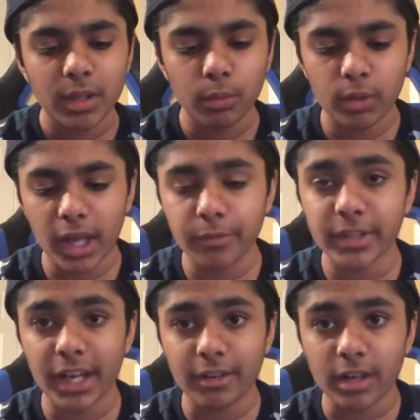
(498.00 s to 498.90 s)
and
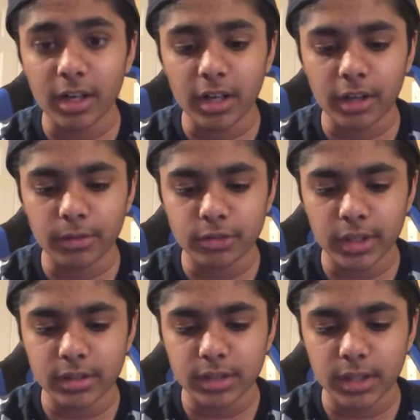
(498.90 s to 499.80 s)
Vieira are going straight
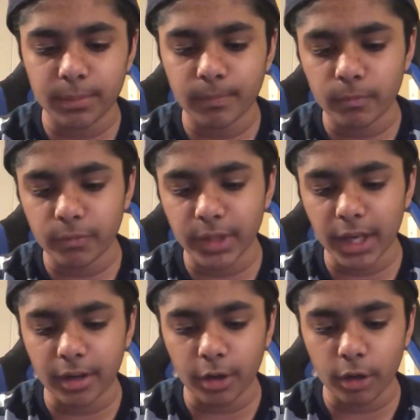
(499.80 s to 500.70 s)
into the team.
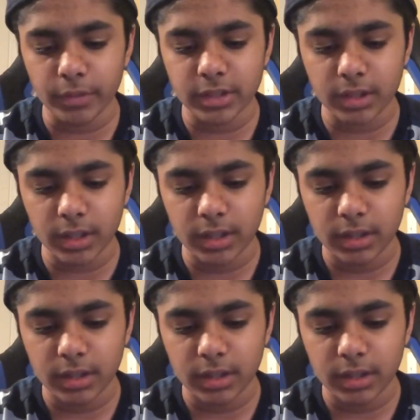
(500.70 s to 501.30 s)
Vieira, obviously.